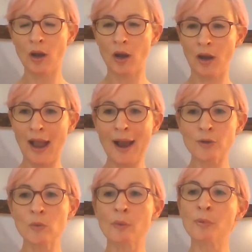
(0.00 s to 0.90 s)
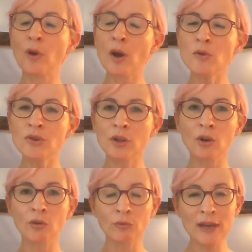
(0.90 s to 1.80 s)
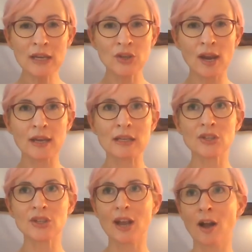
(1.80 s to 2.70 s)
how you approach a career change,